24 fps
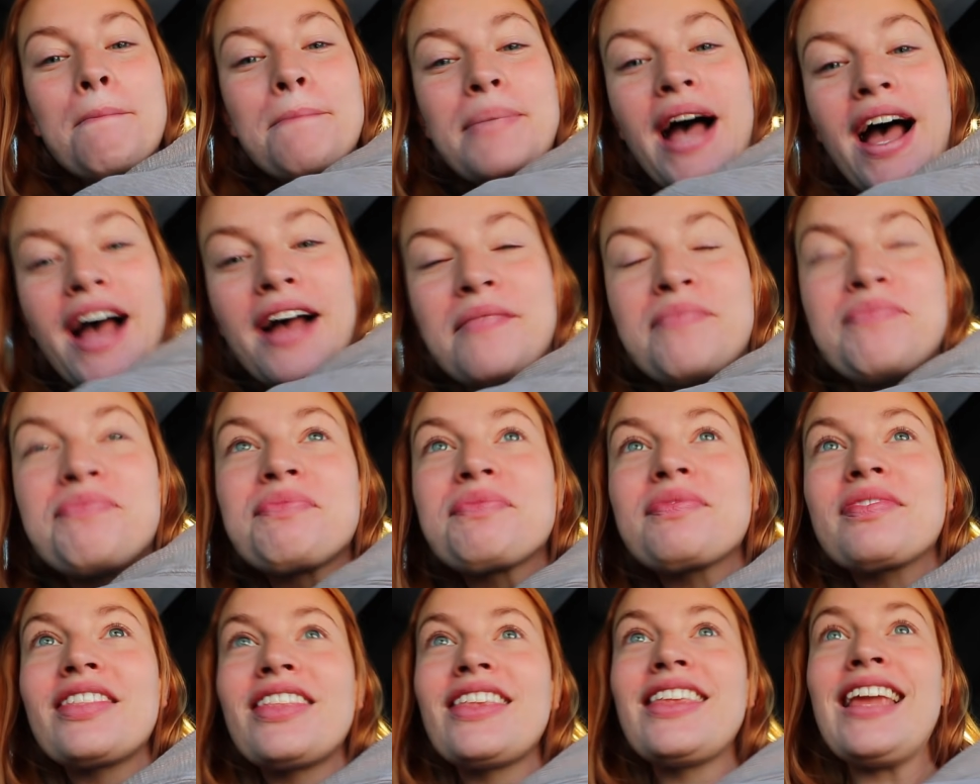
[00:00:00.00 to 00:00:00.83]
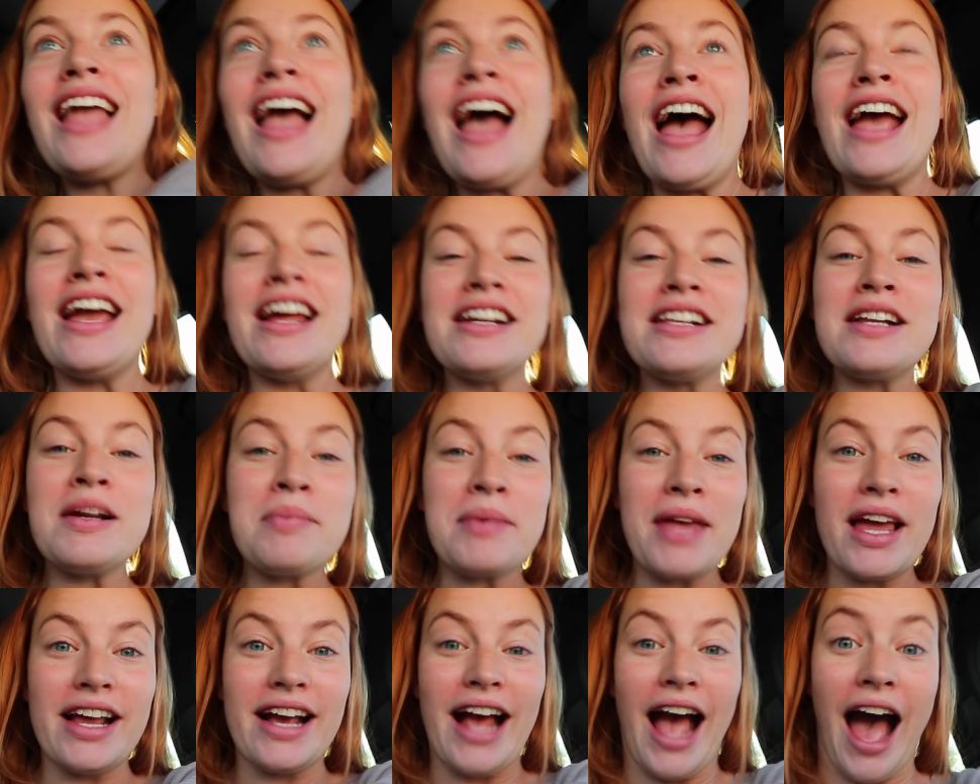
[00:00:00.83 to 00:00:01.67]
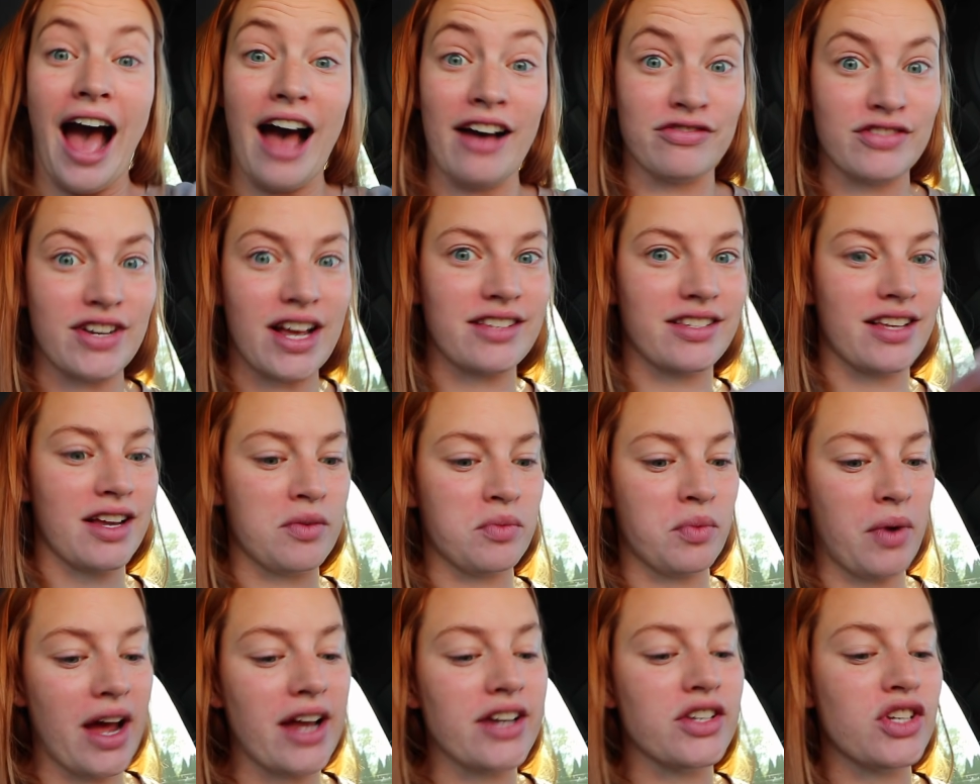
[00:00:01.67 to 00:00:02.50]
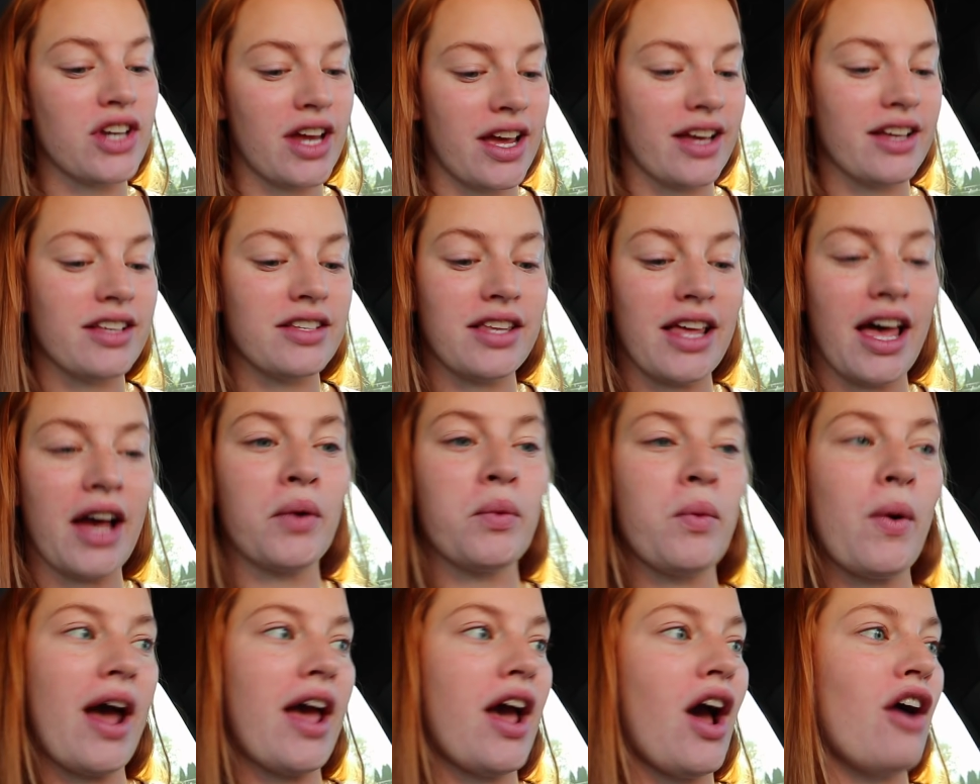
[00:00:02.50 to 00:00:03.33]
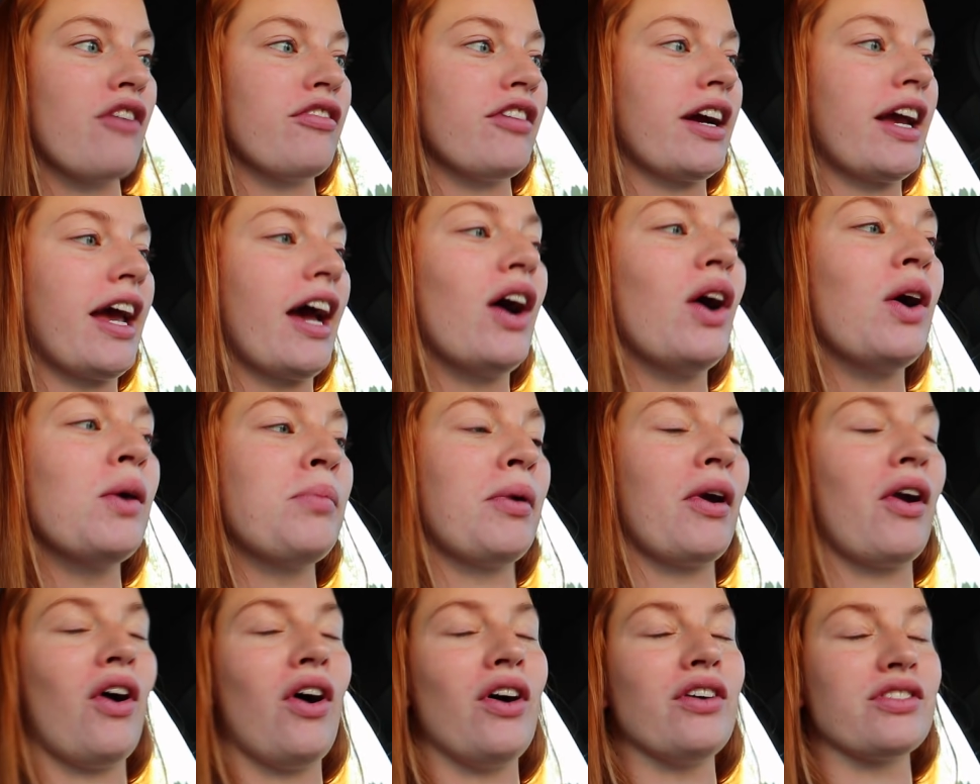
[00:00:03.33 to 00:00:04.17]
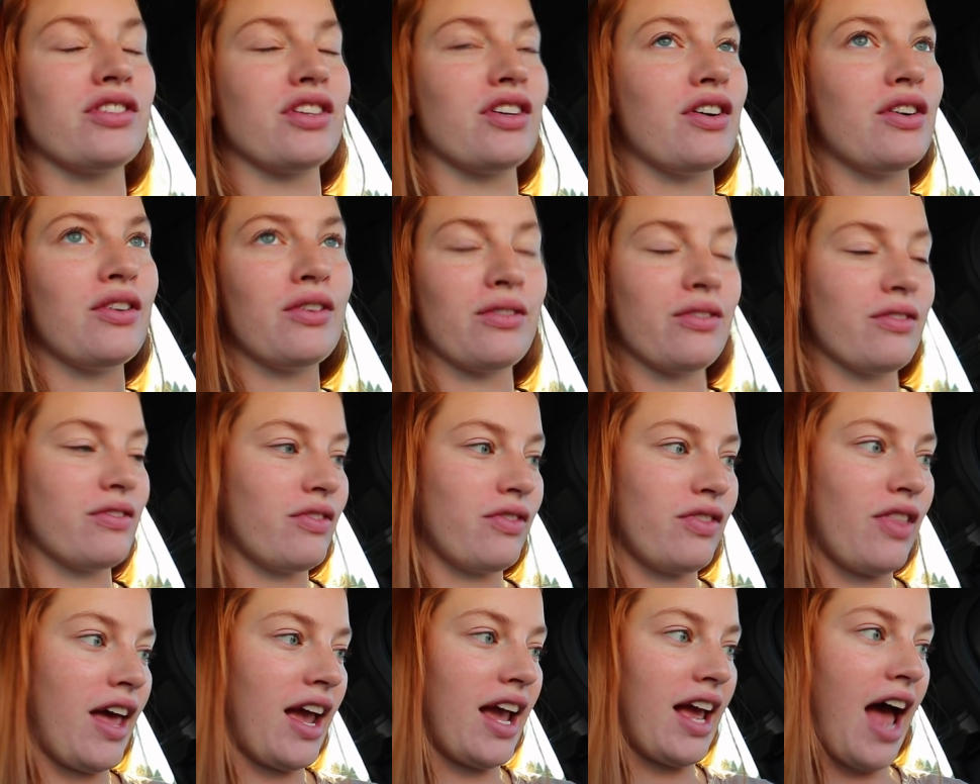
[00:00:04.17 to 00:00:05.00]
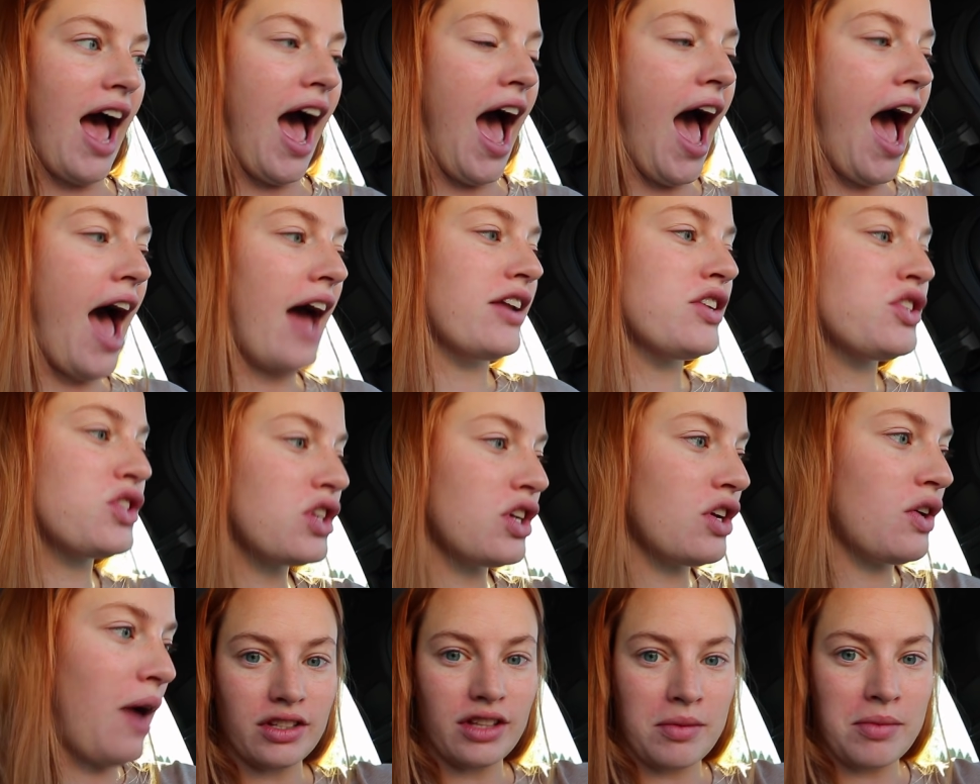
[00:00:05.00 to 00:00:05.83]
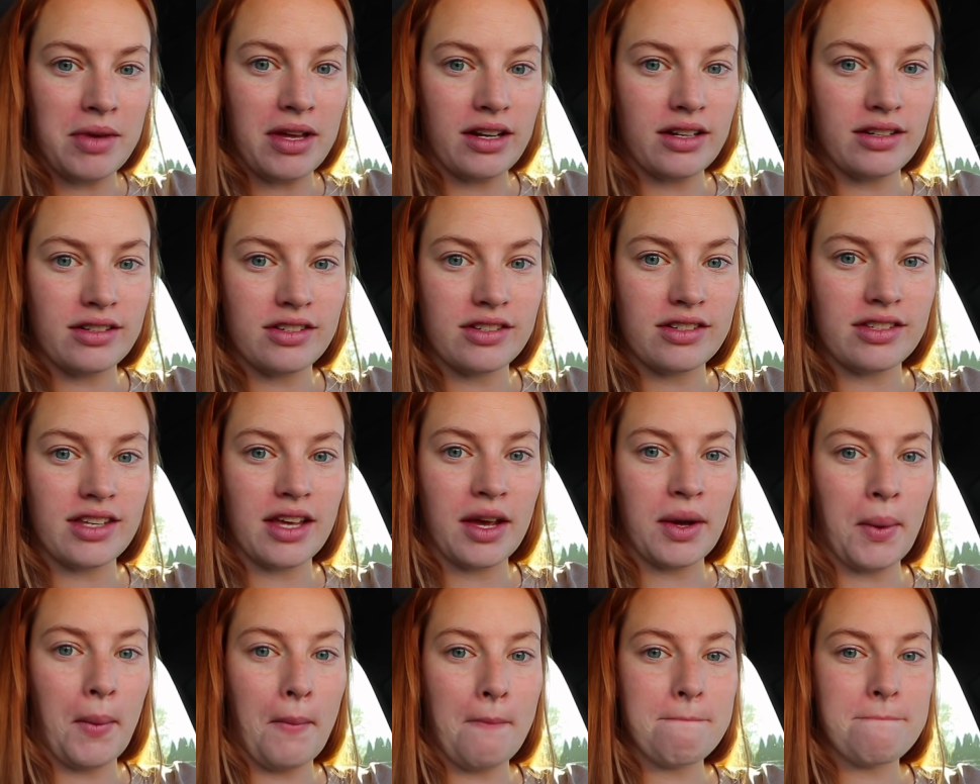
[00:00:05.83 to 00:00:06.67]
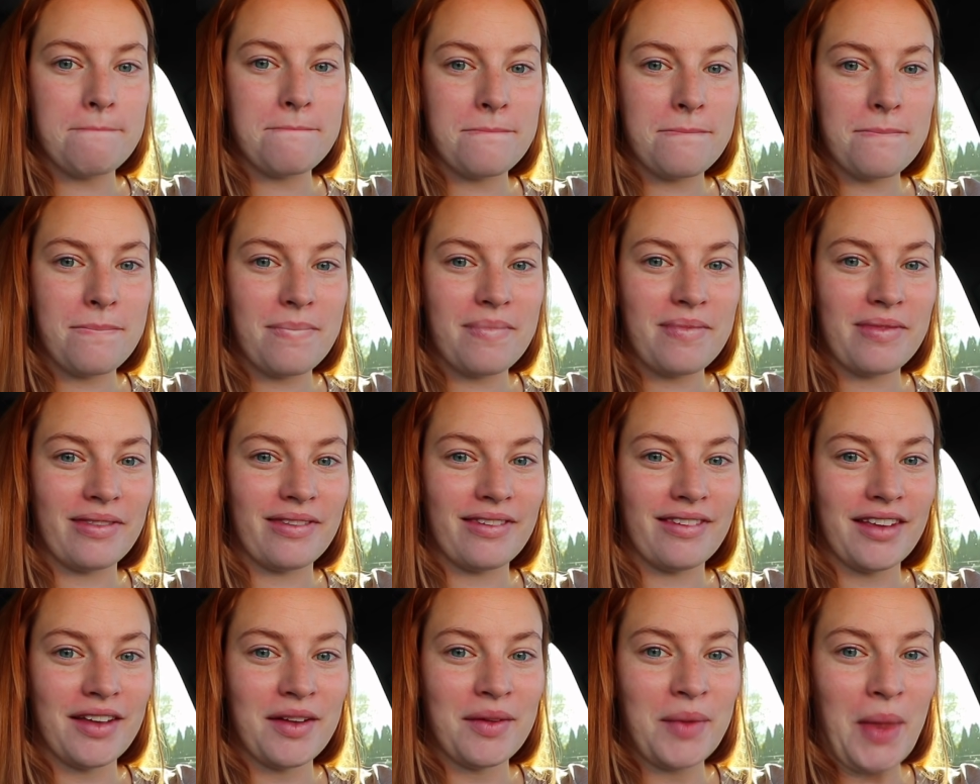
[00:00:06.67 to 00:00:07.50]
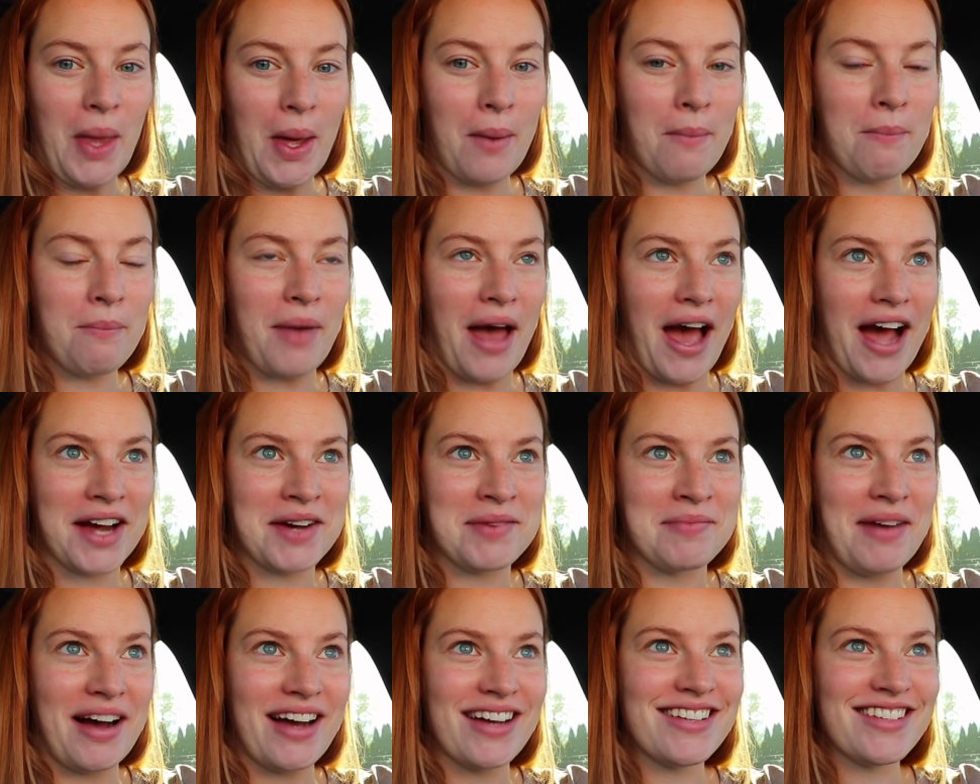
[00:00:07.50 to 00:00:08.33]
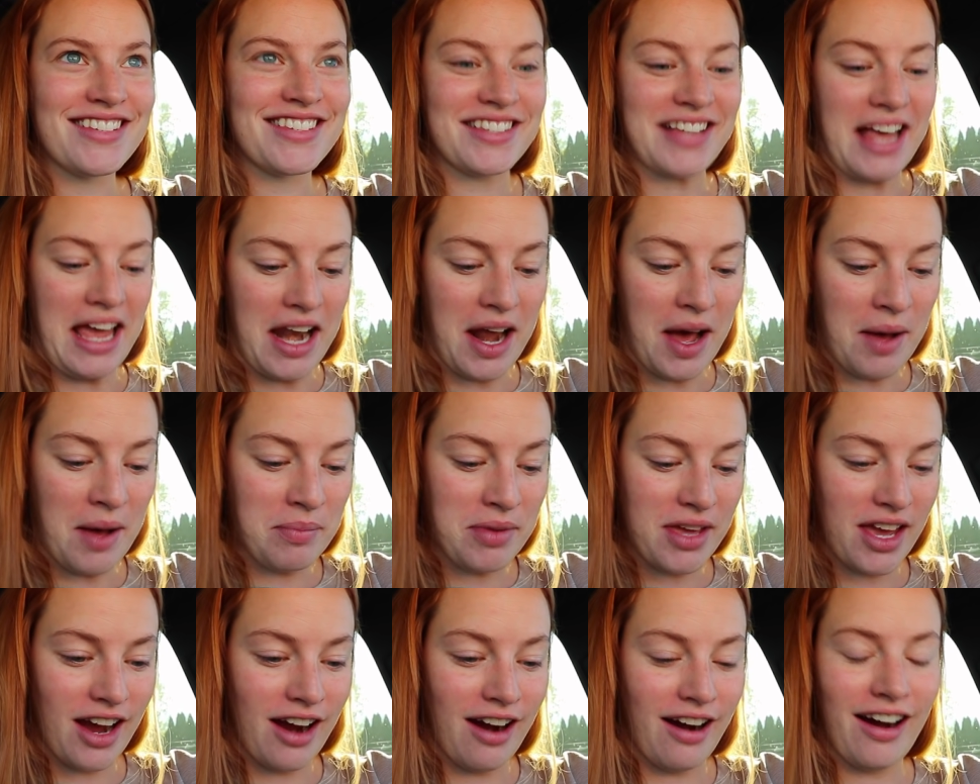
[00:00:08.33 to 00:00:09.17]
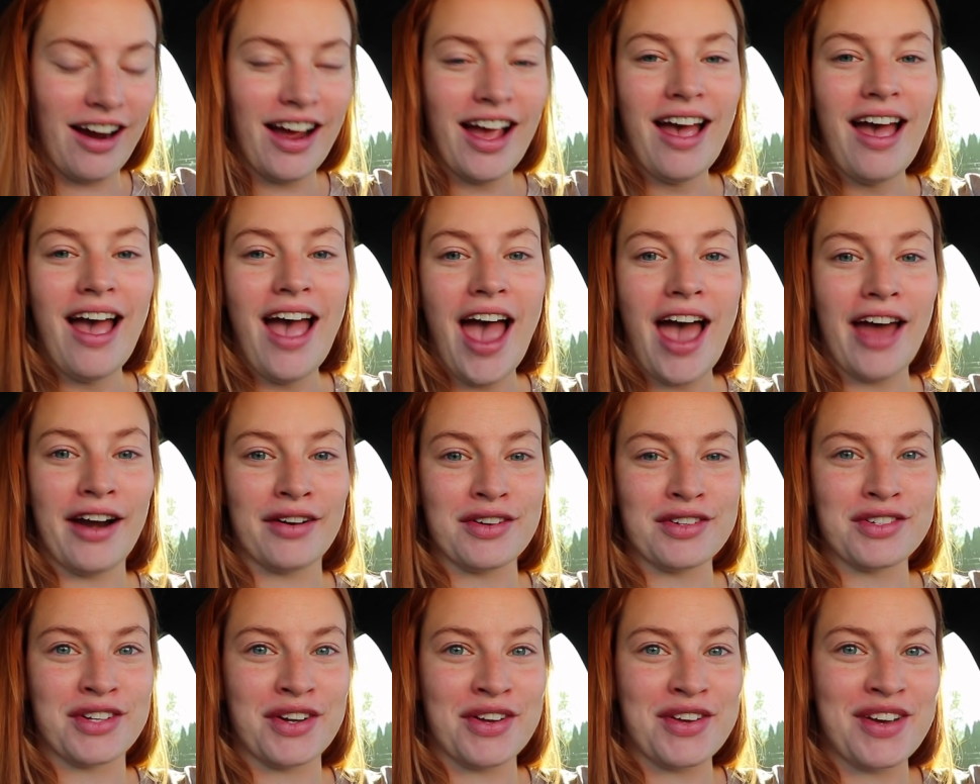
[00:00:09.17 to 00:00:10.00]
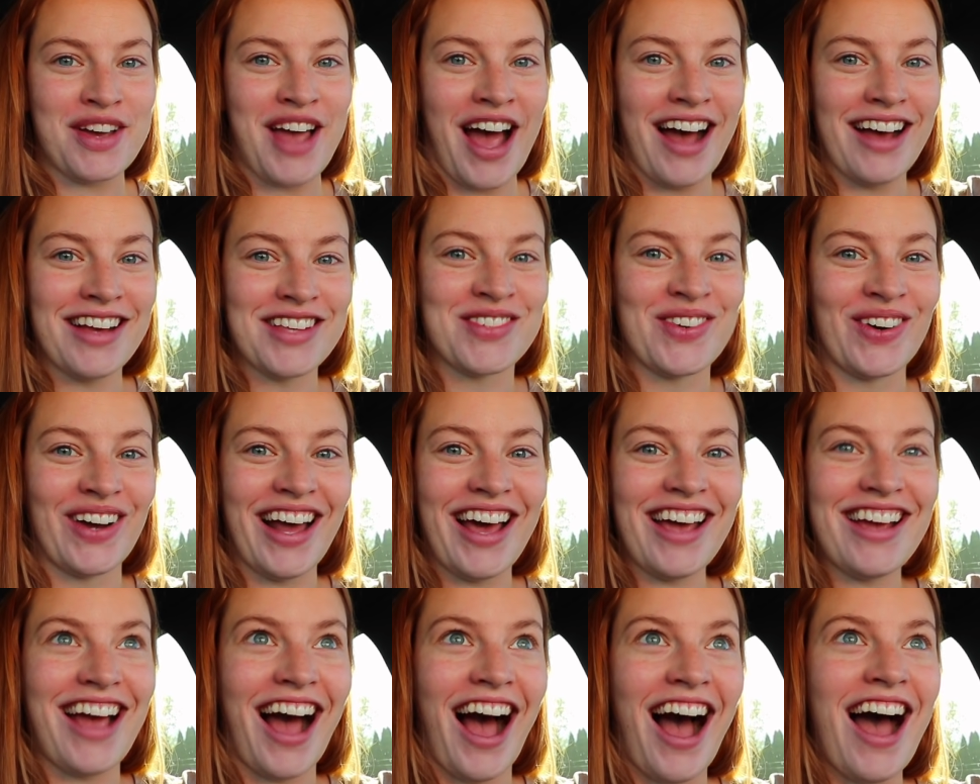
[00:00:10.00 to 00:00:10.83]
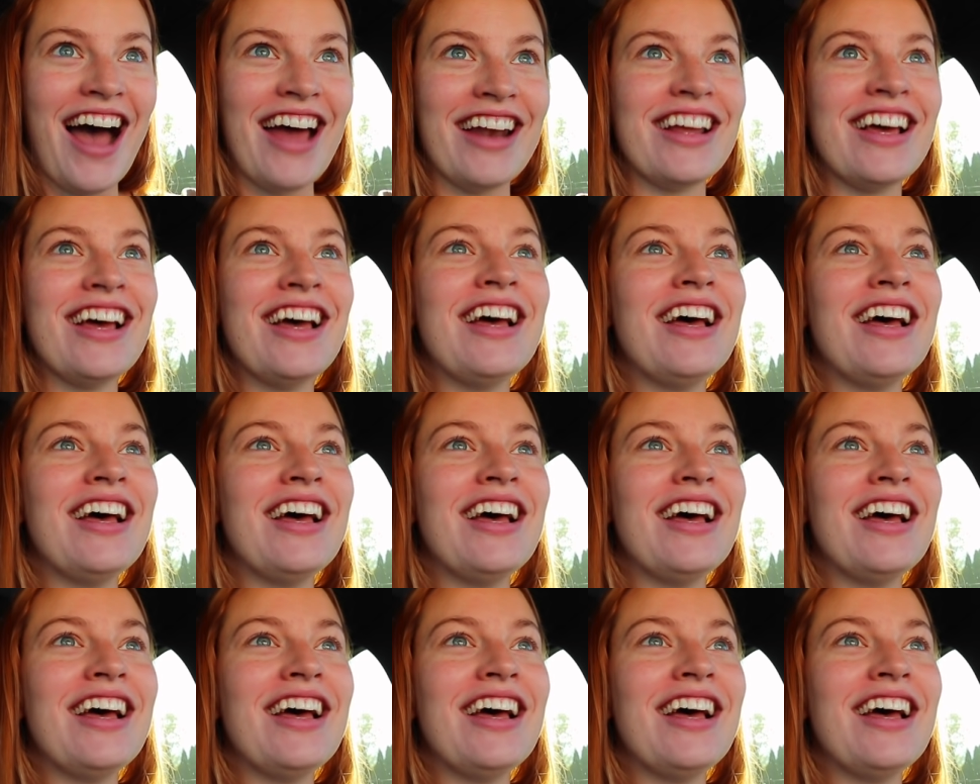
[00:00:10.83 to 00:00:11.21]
But I ended up getting a half dozen, which is like way overkill, but also like had to. Let me just like back my seat up here and I'll show you guys what I got.